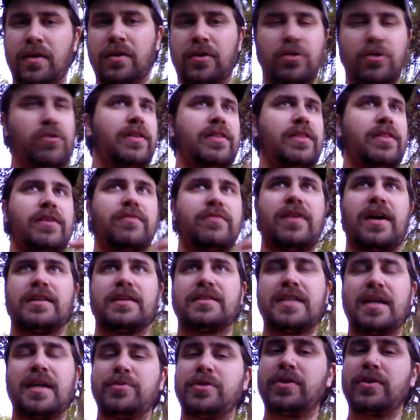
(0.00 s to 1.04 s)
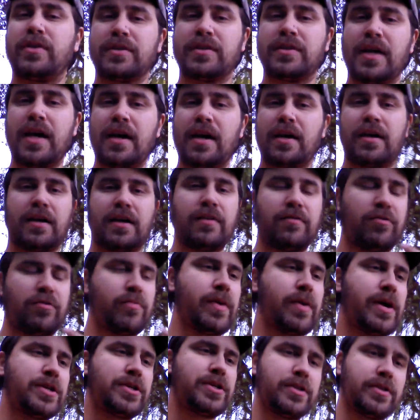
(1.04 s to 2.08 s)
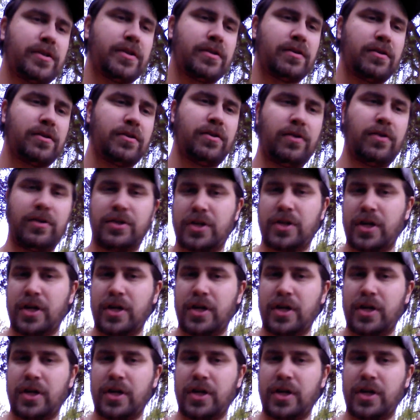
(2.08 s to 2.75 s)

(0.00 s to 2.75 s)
They're great. They've got steps you can take, information you can